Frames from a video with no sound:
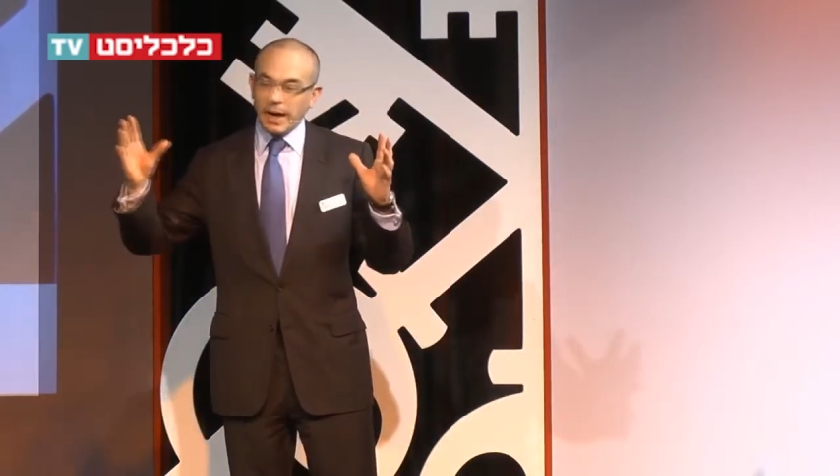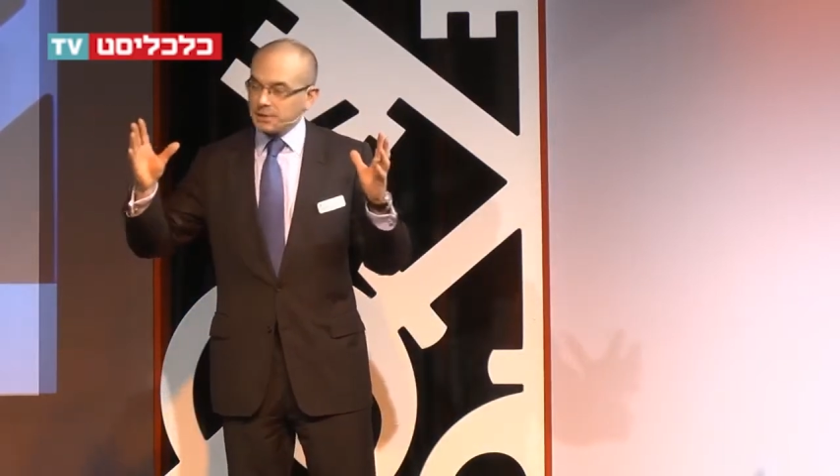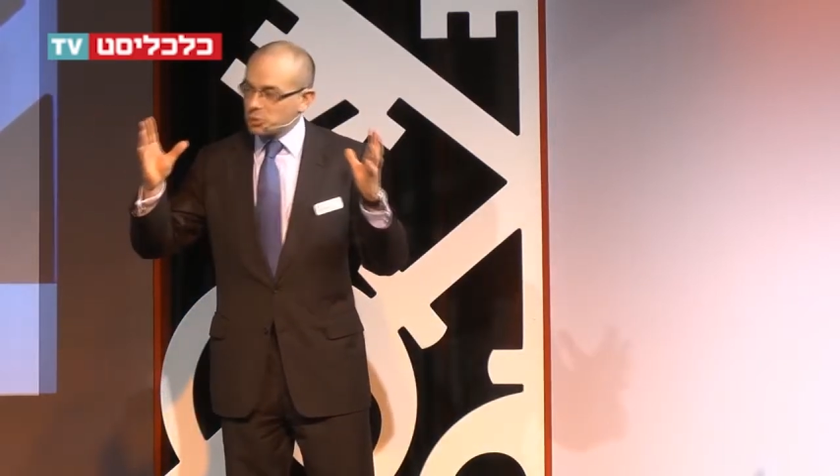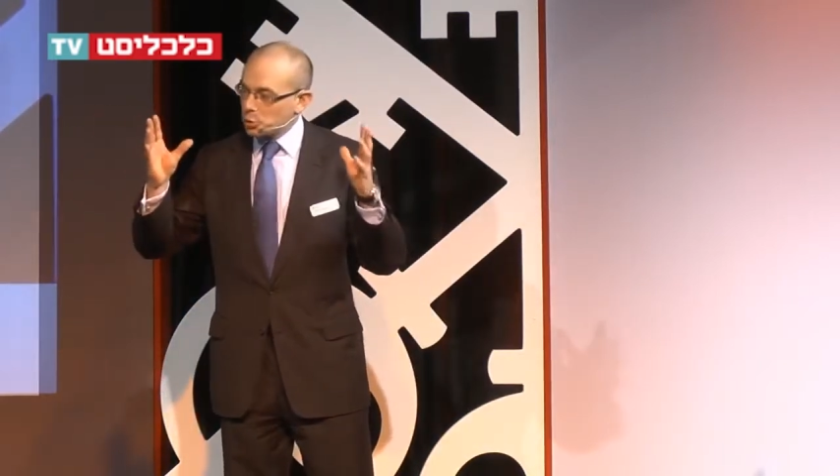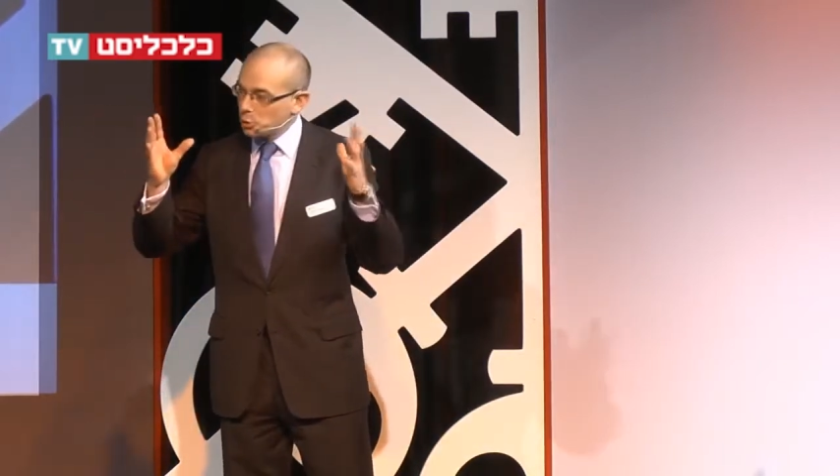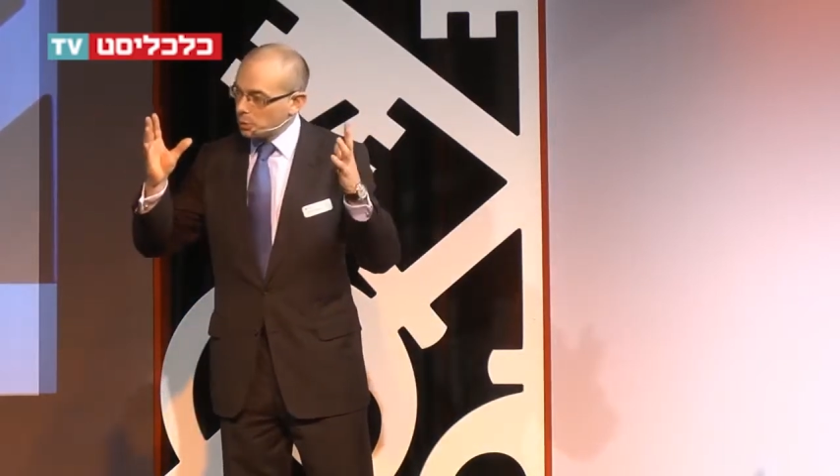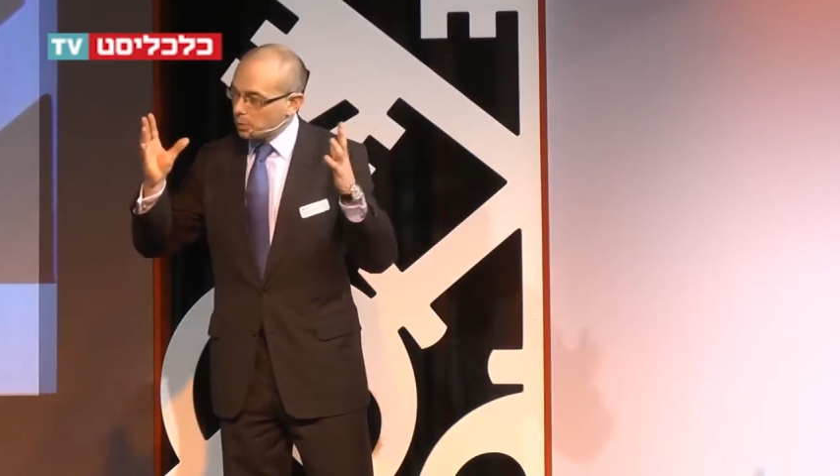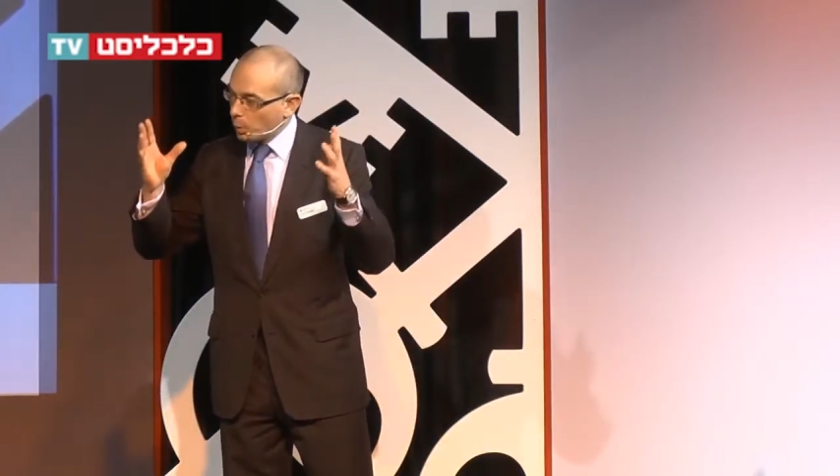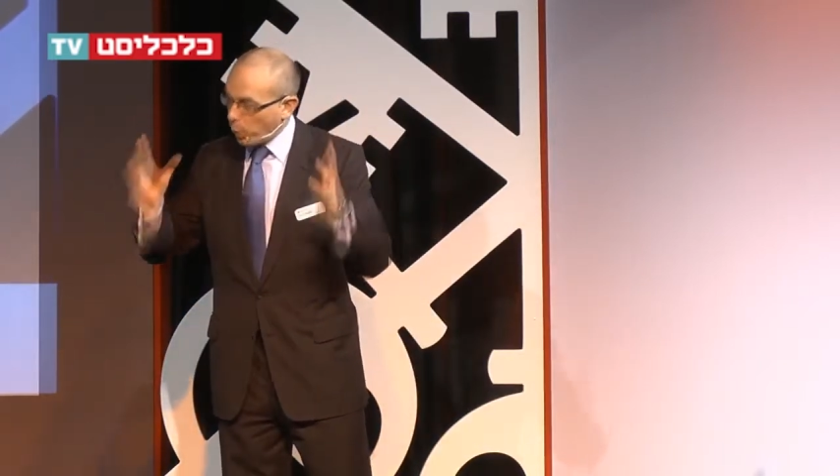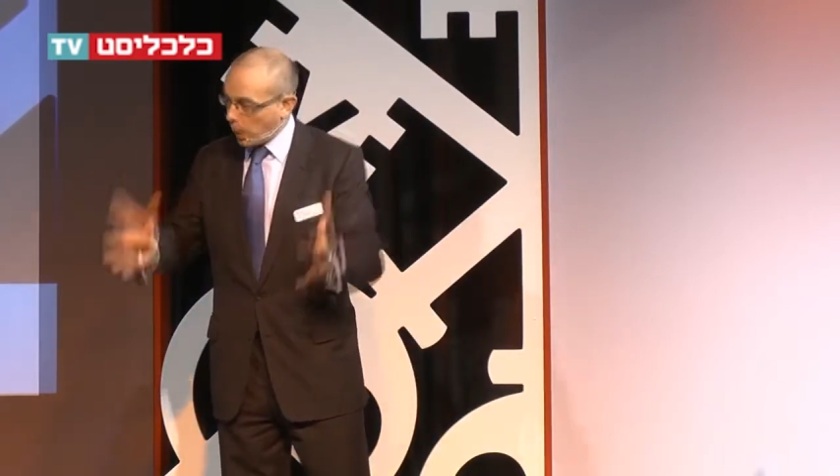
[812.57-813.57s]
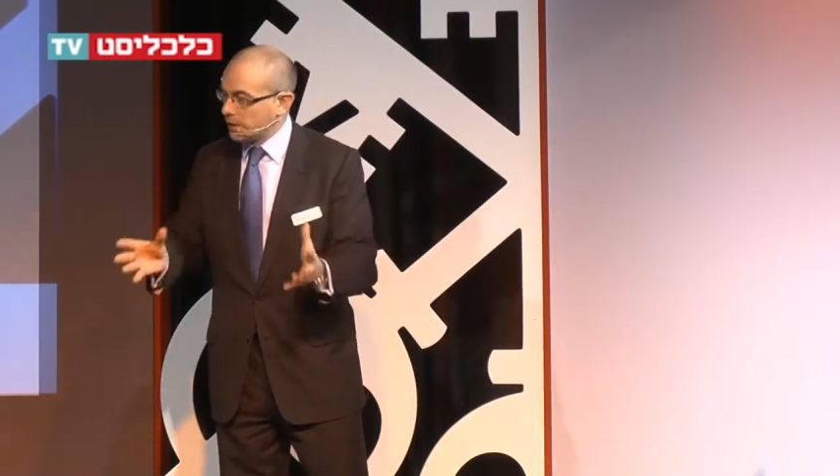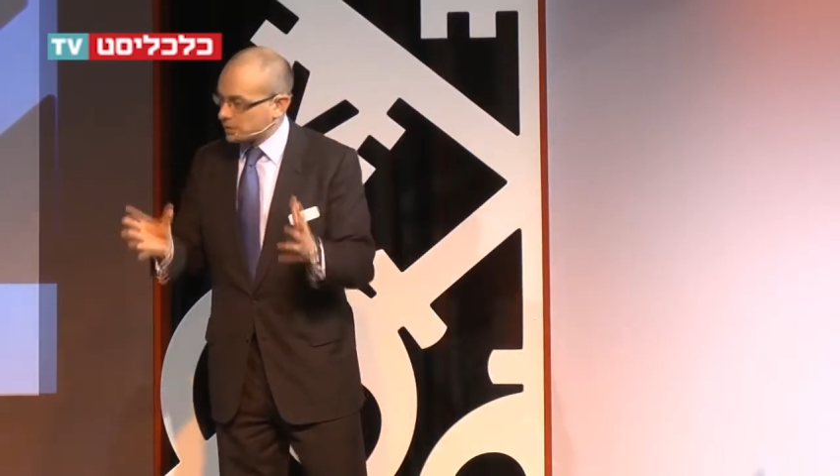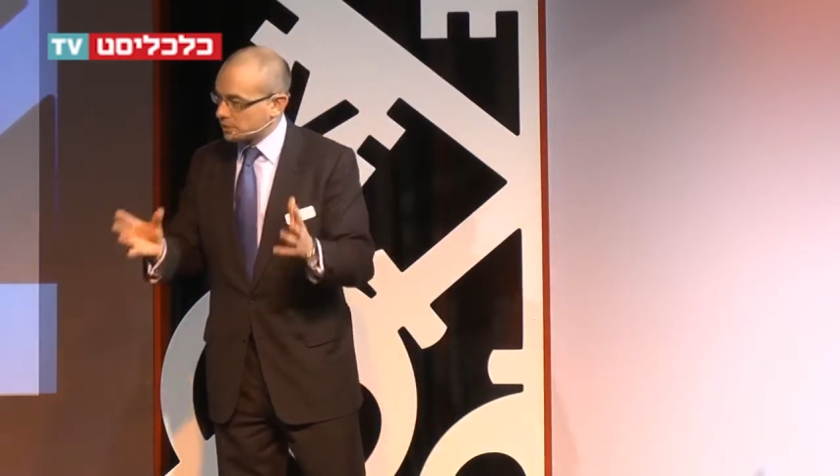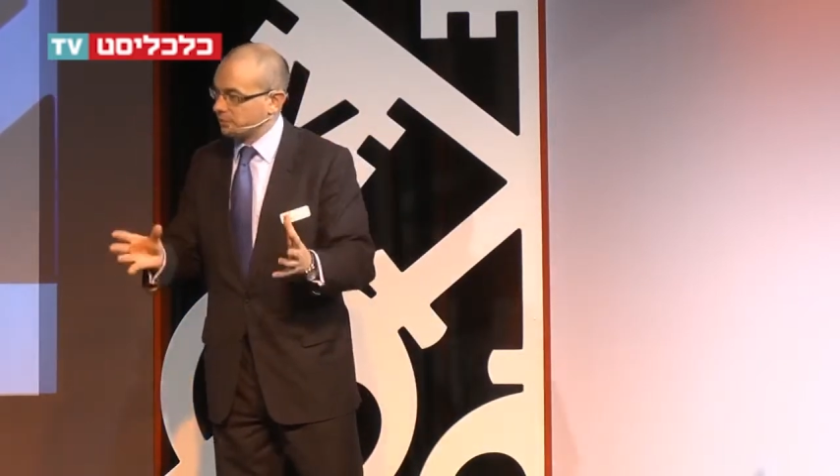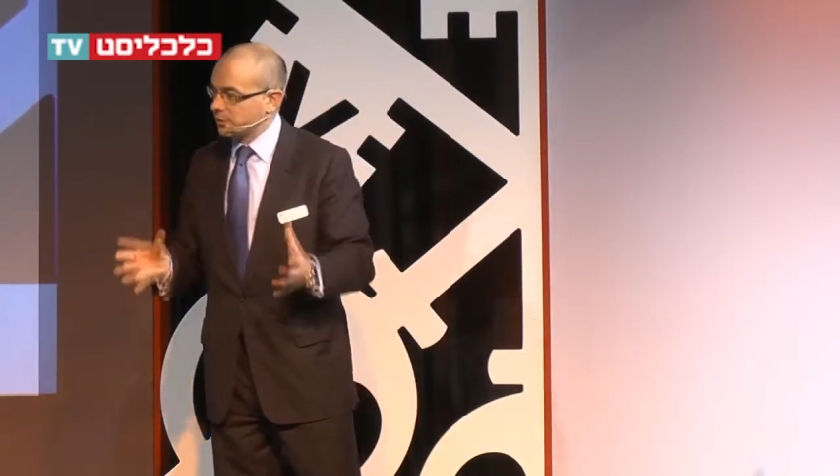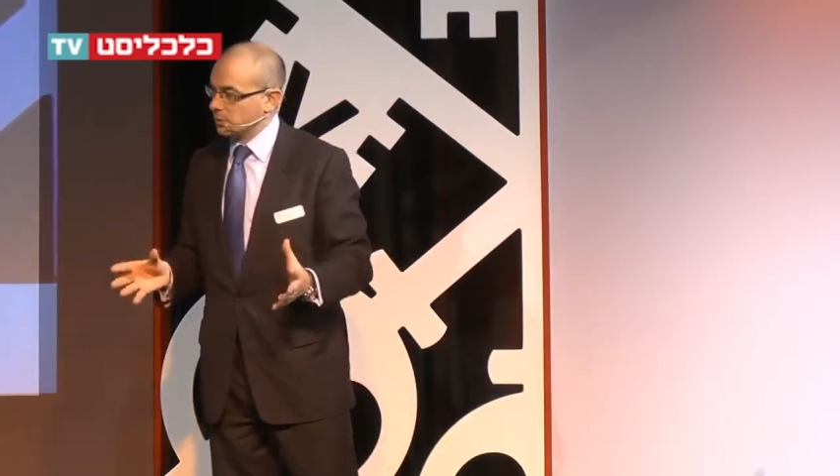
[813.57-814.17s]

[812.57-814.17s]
and you waste the